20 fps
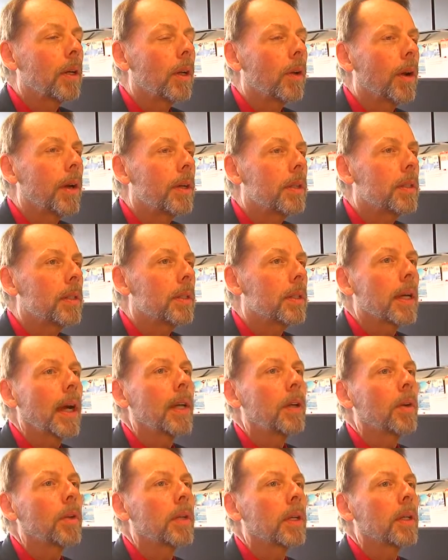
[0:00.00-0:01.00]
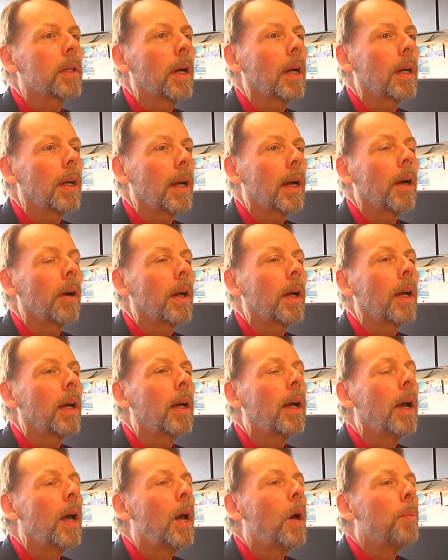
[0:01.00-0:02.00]
in the greater Cincinnati, Northern Kentucky area,
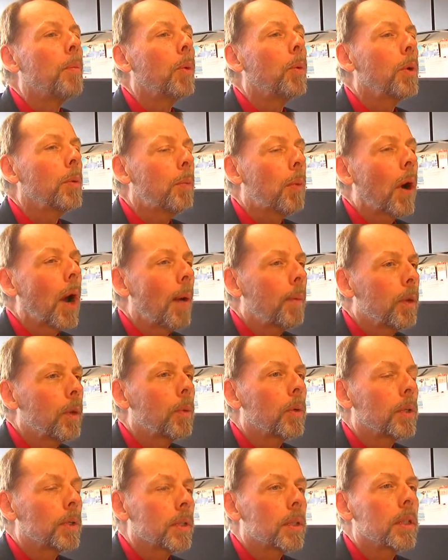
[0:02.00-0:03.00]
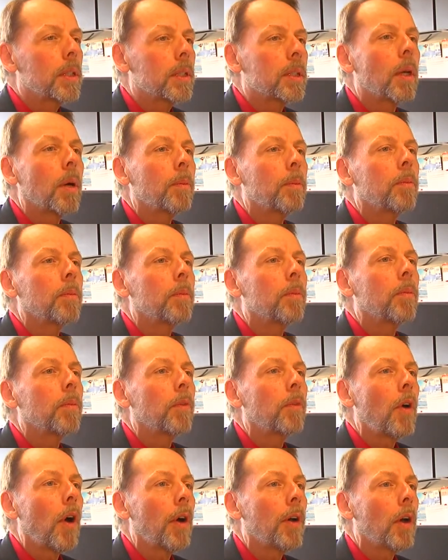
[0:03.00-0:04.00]
but we probably will see some
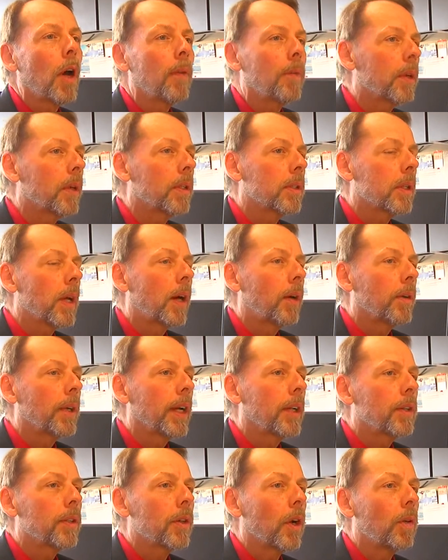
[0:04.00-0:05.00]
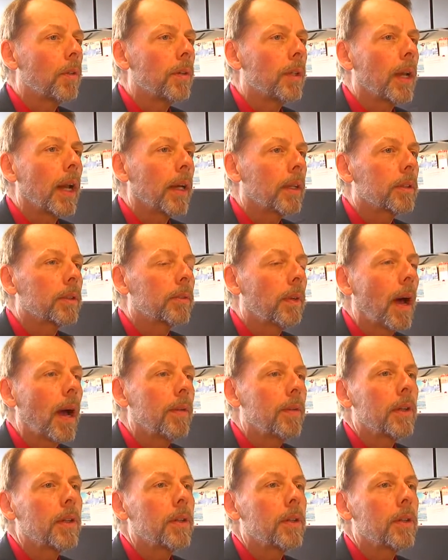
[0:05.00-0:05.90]
falling off in consolidation over the next 5